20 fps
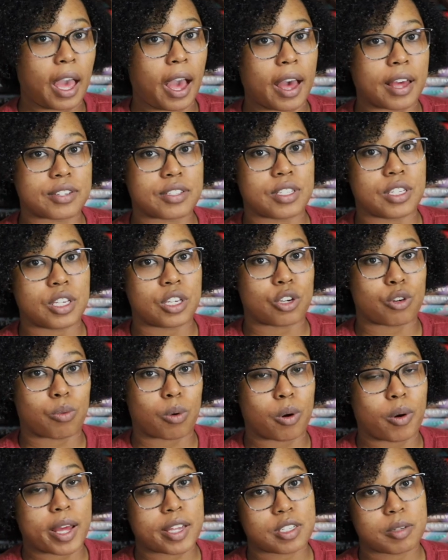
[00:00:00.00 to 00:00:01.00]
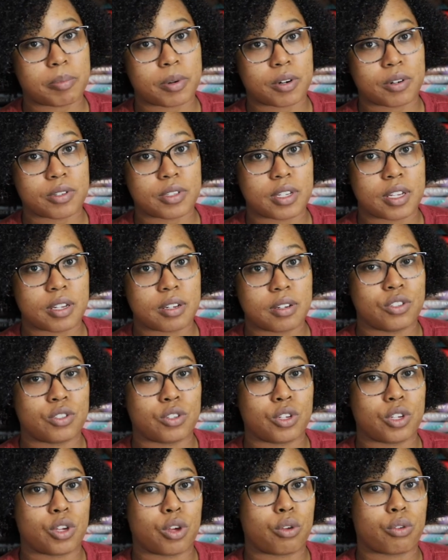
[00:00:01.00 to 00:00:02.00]
Cassie grow as a person.
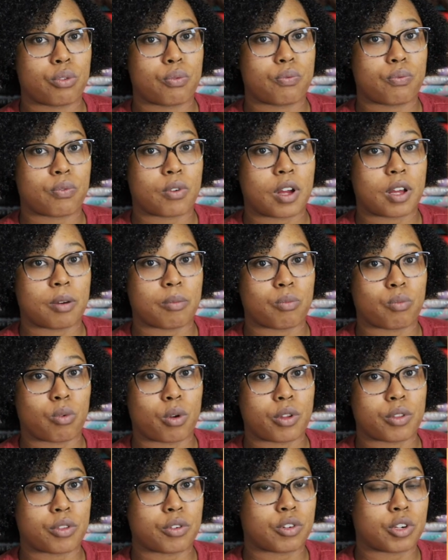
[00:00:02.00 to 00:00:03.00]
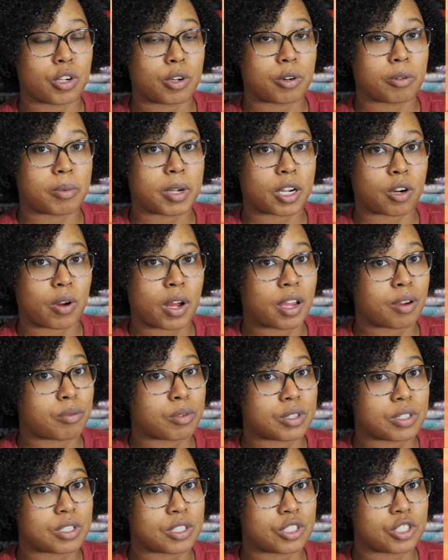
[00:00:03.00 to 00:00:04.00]
So you go from Roll of Thunder, Hear My Cry
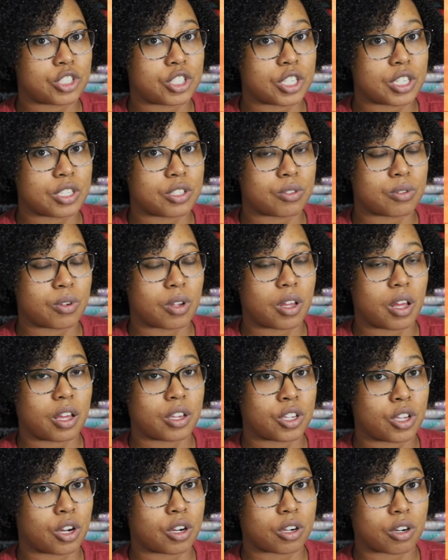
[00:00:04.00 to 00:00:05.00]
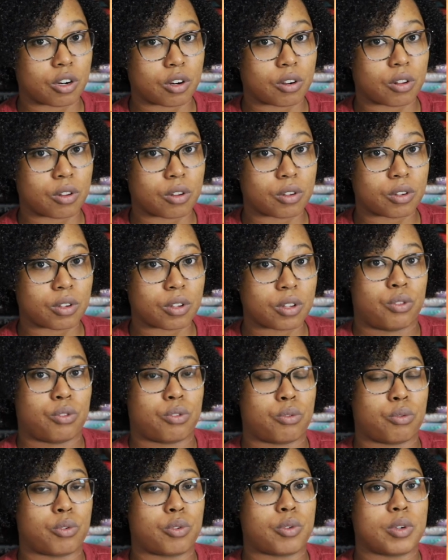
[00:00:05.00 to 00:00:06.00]
when she's a young girl
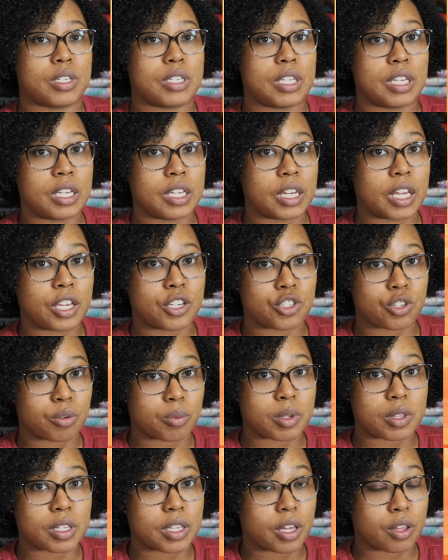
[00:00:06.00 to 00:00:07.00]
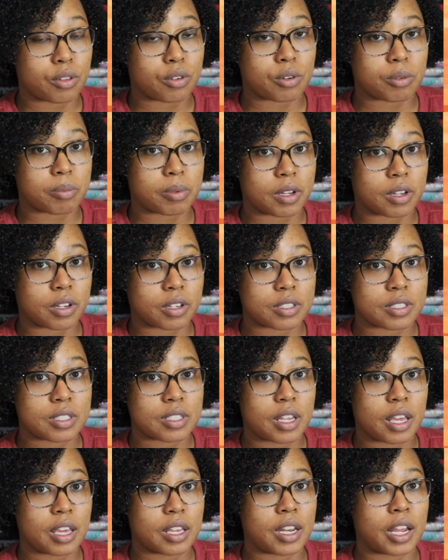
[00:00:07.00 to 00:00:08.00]
through a teenager with the other
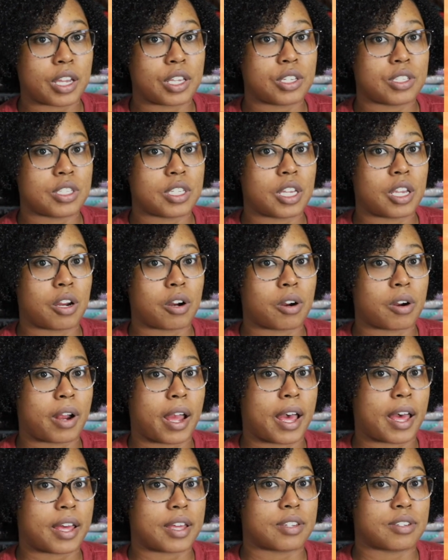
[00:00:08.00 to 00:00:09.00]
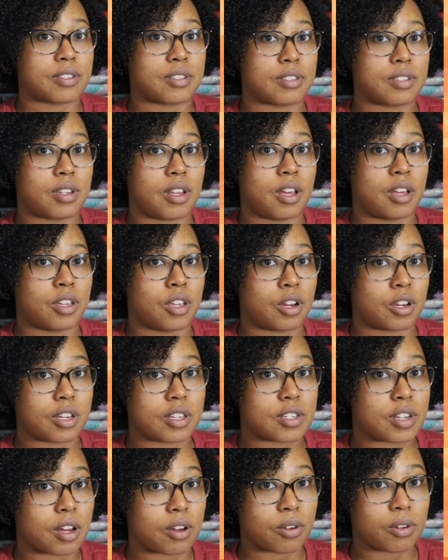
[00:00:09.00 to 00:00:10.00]
books, and now you see her as a young
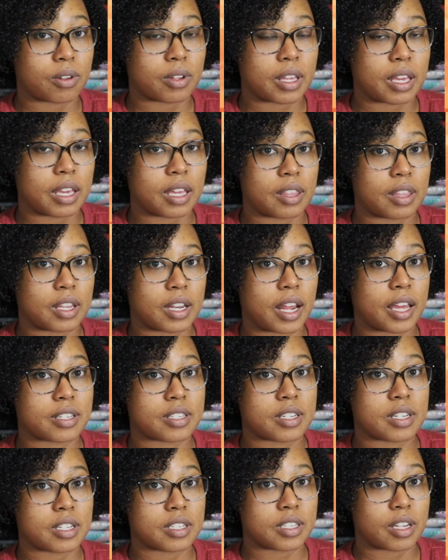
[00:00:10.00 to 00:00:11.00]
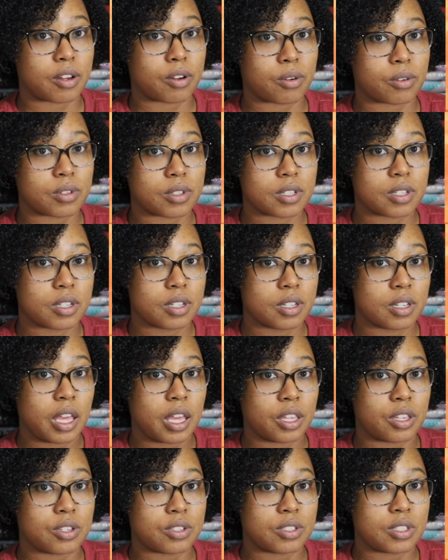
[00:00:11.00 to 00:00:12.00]
adult and then as an adult,
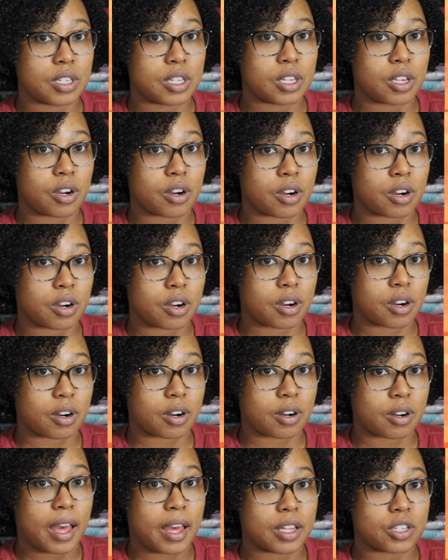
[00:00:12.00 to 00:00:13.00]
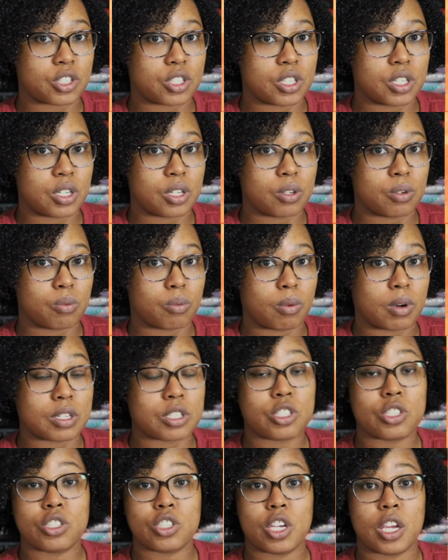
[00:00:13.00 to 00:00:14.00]
and you see her as she
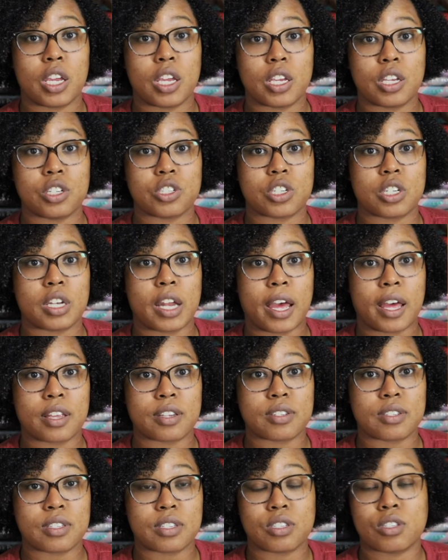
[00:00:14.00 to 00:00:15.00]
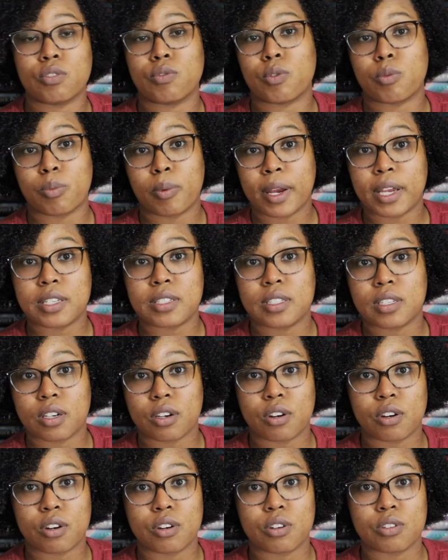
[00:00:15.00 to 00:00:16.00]
wants change and as the civil rights
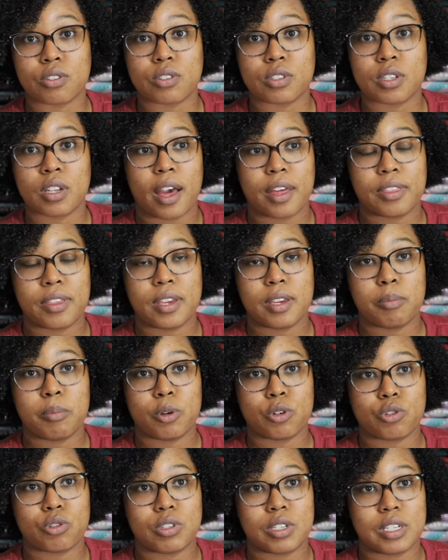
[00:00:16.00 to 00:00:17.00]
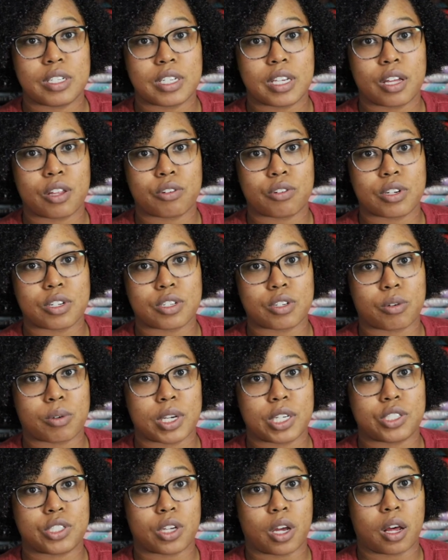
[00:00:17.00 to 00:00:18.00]
occurs. I think Mildred D. Taylor does a
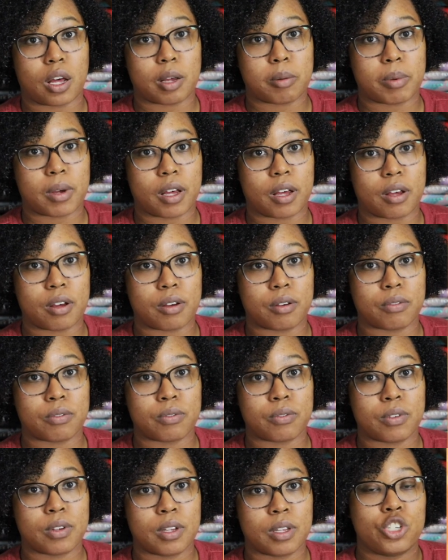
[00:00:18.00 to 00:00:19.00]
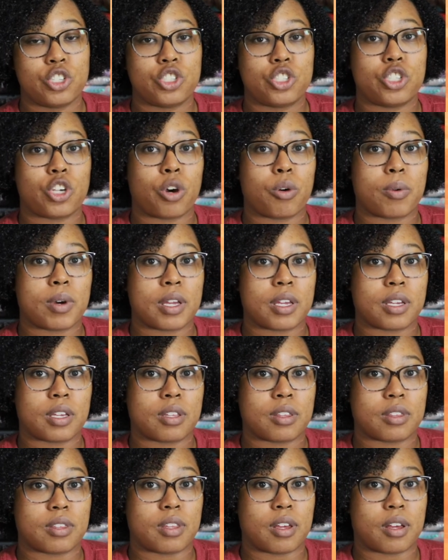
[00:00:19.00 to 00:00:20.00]
great job of
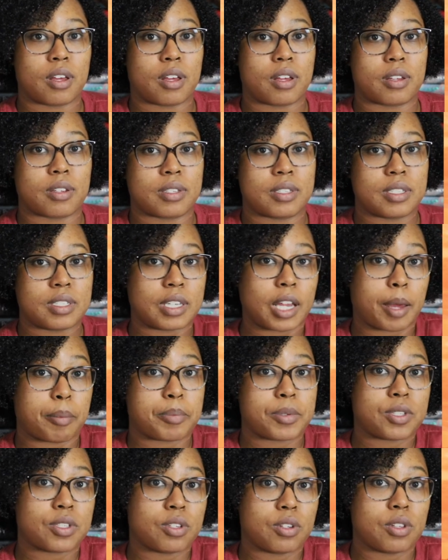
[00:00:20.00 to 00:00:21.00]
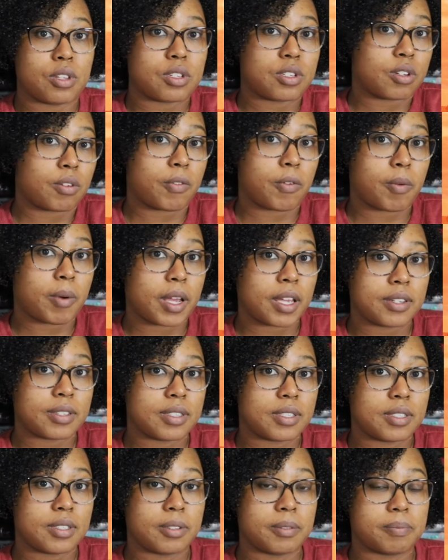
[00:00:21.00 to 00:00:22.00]
showing the steps to the civil
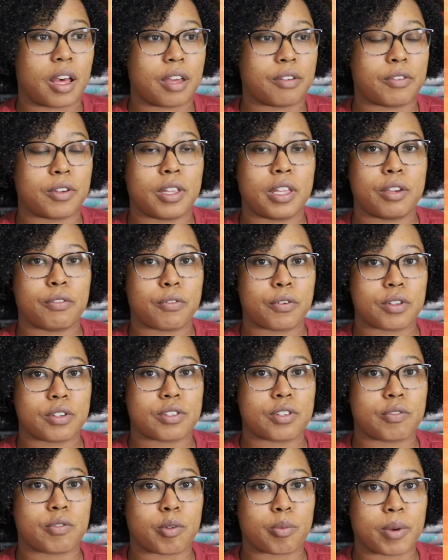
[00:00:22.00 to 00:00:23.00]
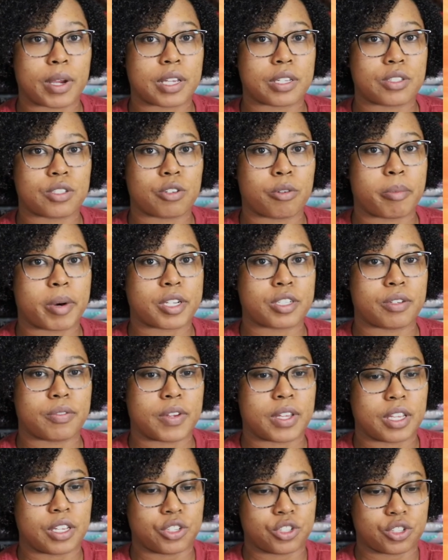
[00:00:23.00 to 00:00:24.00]
rights. I feel like for the civil rights, so much of
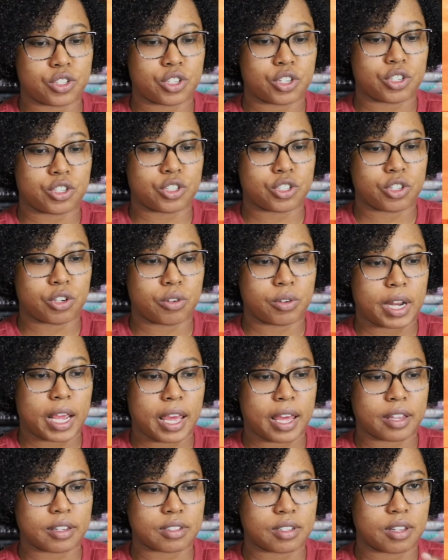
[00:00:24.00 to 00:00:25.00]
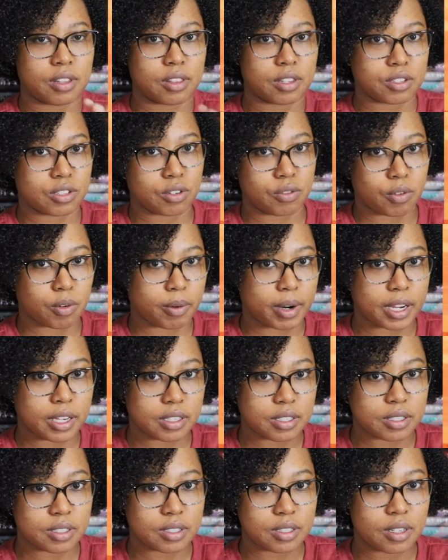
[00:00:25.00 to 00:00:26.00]
it is just shown as the civil
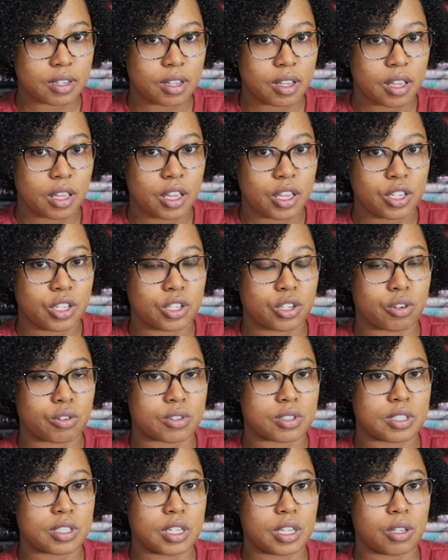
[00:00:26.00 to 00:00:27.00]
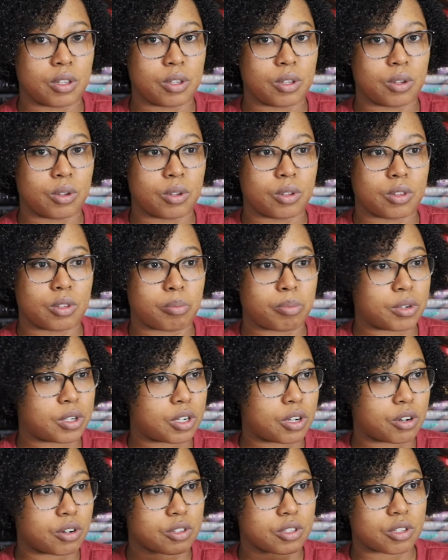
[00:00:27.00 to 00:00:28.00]
rights. You don't see the
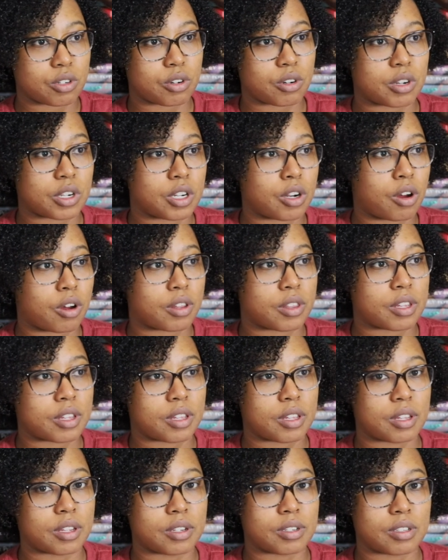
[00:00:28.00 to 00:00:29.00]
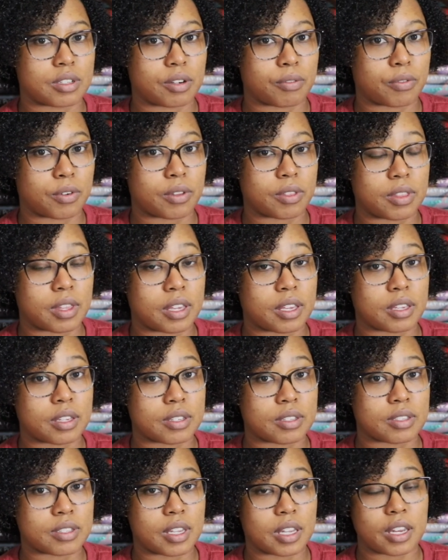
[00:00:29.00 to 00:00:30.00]
precursor and all the different
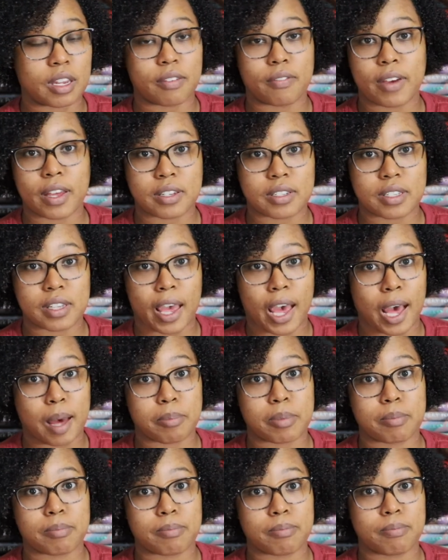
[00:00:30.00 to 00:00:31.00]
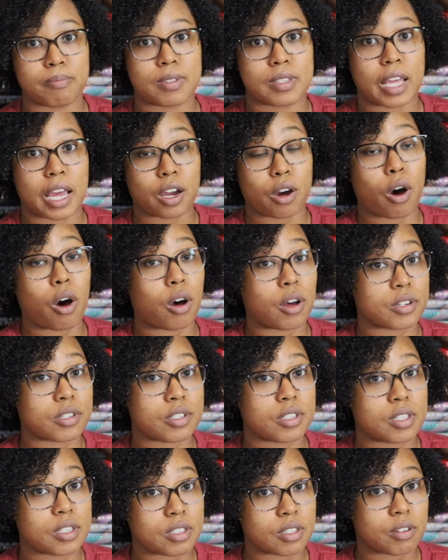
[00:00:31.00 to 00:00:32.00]
things and events that happened that
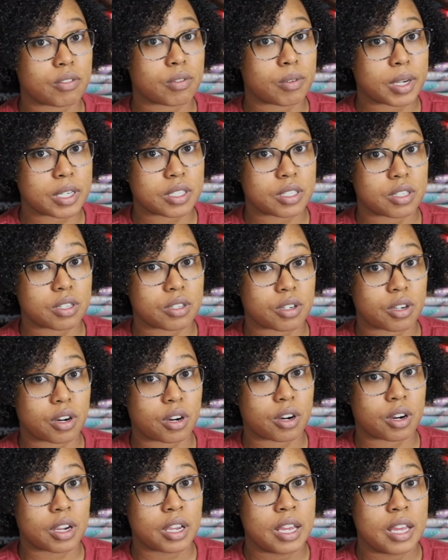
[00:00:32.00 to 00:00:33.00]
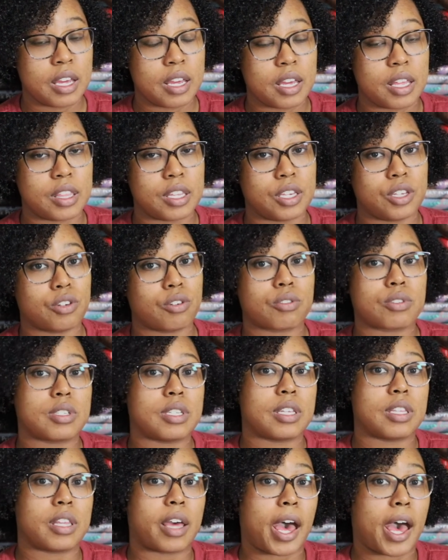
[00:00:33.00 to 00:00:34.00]
caused the civil rights to occur, and then you don't
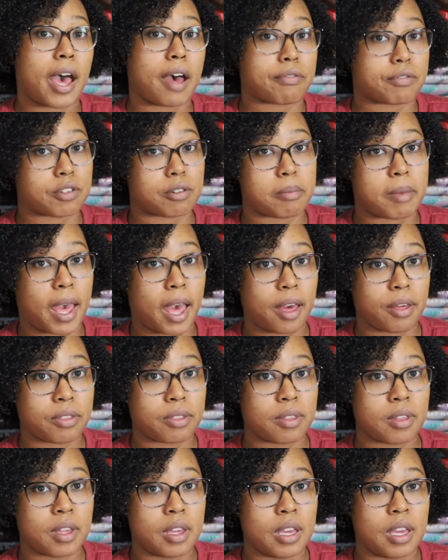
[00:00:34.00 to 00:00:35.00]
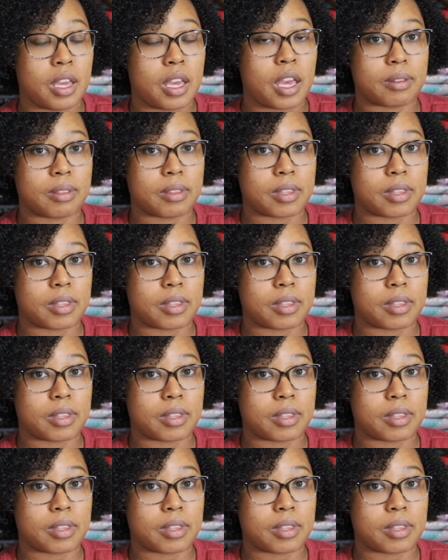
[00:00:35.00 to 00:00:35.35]
see the aftermath.